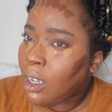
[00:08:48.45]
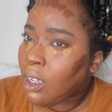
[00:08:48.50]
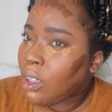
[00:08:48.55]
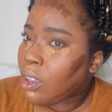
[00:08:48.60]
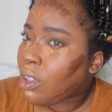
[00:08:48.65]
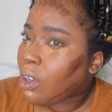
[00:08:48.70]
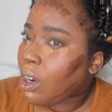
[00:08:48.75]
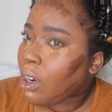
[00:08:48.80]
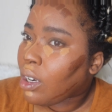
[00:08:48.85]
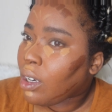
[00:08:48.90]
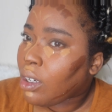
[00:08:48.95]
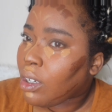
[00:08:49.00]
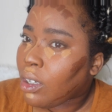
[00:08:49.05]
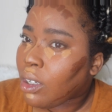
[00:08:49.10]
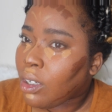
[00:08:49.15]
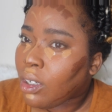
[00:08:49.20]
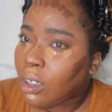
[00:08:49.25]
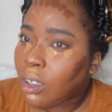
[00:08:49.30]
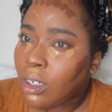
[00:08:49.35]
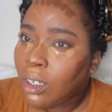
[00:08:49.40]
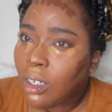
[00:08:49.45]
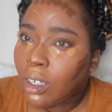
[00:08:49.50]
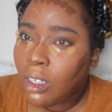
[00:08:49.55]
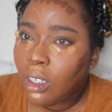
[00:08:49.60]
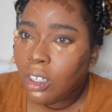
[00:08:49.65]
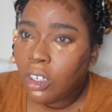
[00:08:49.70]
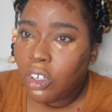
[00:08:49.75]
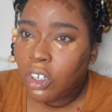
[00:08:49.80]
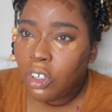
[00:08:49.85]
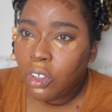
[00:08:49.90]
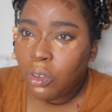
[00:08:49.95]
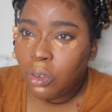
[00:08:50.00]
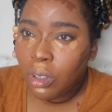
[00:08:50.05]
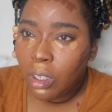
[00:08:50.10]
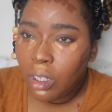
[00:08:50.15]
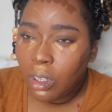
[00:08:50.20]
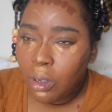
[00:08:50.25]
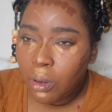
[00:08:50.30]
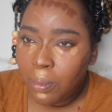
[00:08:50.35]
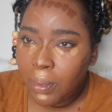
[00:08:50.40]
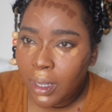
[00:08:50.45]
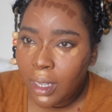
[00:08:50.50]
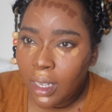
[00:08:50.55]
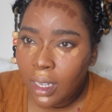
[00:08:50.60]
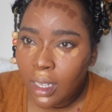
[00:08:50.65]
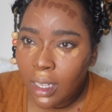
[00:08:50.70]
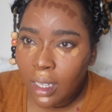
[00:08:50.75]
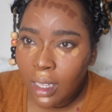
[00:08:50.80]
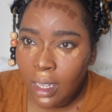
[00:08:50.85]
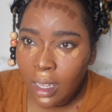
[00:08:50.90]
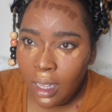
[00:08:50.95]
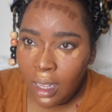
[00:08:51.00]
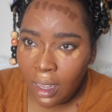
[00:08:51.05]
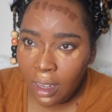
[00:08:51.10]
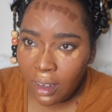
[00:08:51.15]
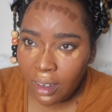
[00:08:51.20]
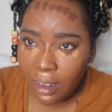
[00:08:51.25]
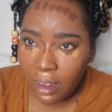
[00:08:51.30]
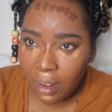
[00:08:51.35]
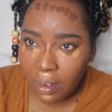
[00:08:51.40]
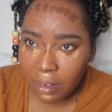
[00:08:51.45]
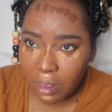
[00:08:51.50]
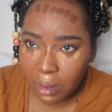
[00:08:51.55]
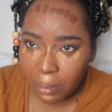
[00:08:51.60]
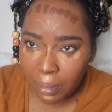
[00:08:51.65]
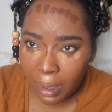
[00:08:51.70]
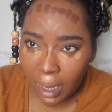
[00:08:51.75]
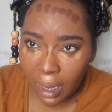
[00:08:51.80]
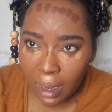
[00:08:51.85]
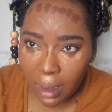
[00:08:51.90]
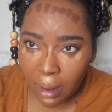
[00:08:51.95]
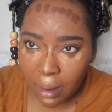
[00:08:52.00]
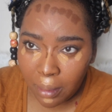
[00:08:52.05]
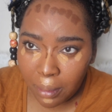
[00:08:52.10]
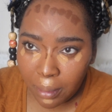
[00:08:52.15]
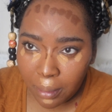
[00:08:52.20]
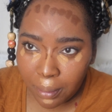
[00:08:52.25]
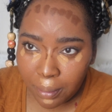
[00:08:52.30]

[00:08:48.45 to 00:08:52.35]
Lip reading: darker to chisel a little bit, give some height.